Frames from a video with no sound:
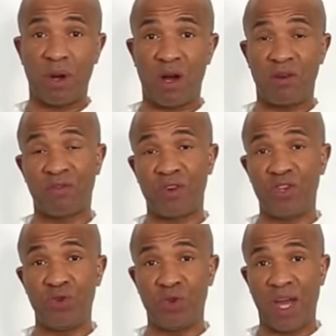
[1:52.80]
part for
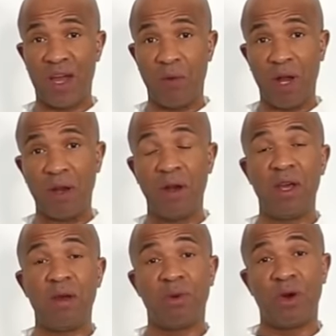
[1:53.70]
a UK one,
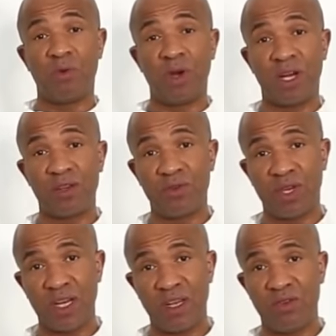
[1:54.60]
but when I do
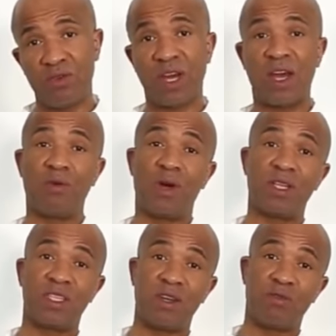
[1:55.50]
get the UK
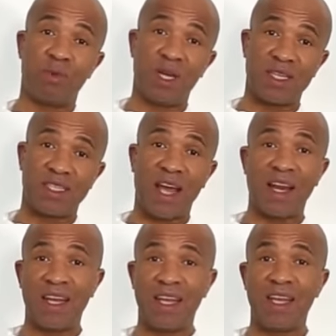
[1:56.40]
ones it will be
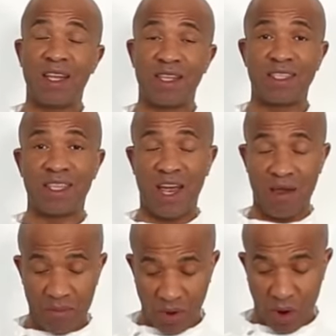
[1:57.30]
exactly the
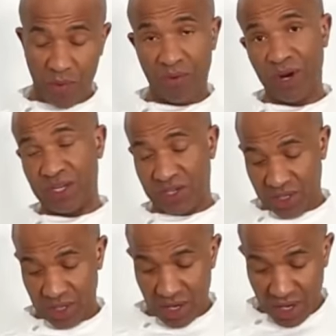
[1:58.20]
same
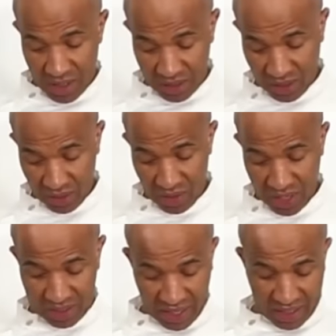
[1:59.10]
operation. So
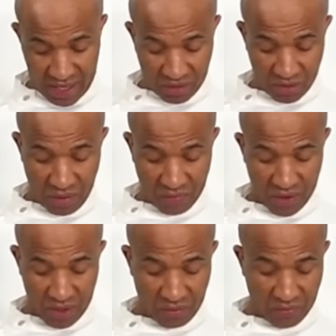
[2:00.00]
let's get down to it.
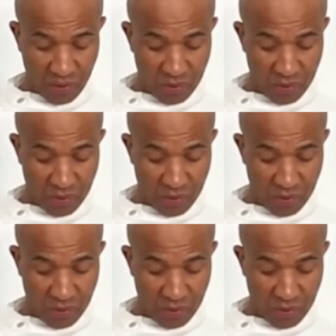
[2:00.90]
First and